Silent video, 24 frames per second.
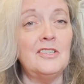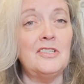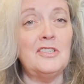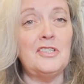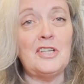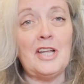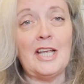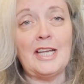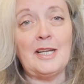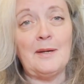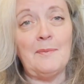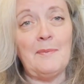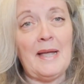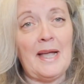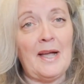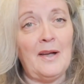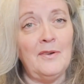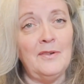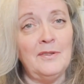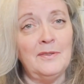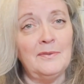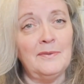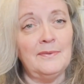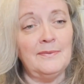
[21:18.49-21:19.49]
check them
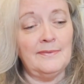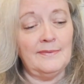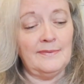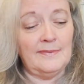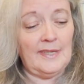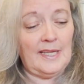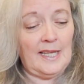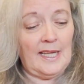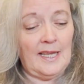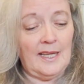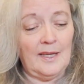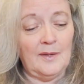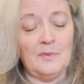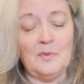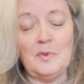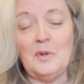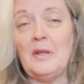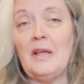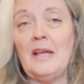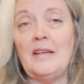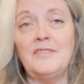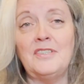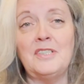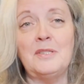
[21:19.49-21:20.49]
out. And
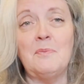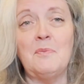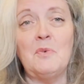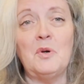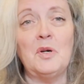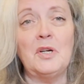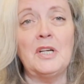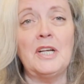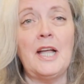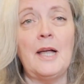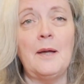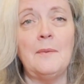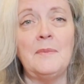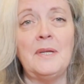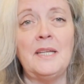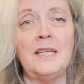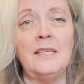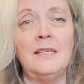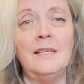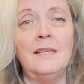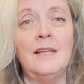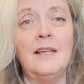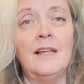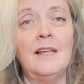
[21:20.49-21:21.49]
we'll have some more
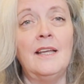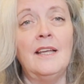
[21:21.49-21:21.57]
coming.